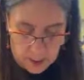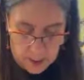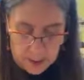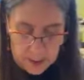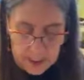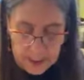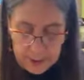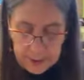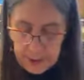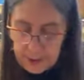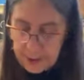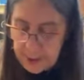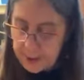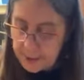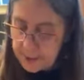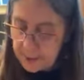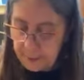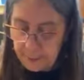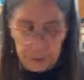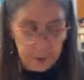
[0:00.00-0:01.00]
All right, I think
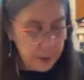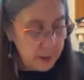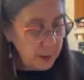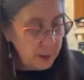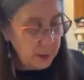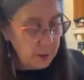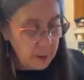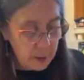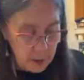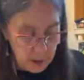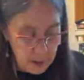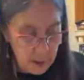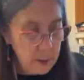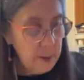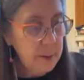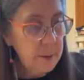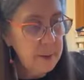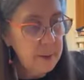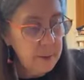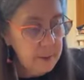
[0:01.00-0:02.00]
that's everything,
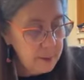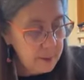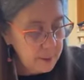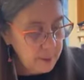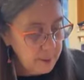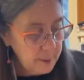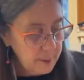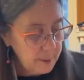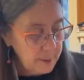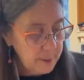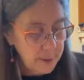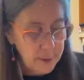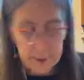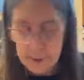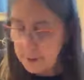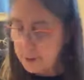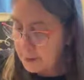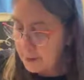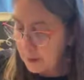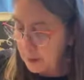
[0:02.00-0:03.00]
y'all.
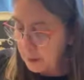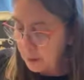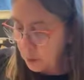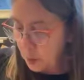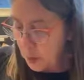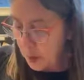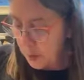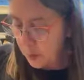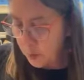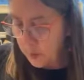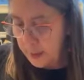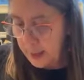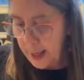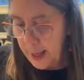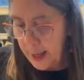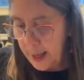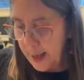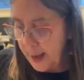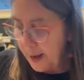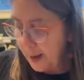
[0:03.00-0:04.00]
Let's see what we
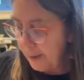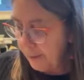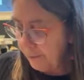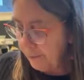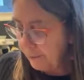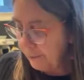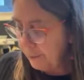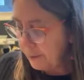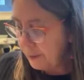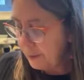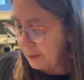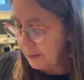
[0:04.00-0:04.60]
have.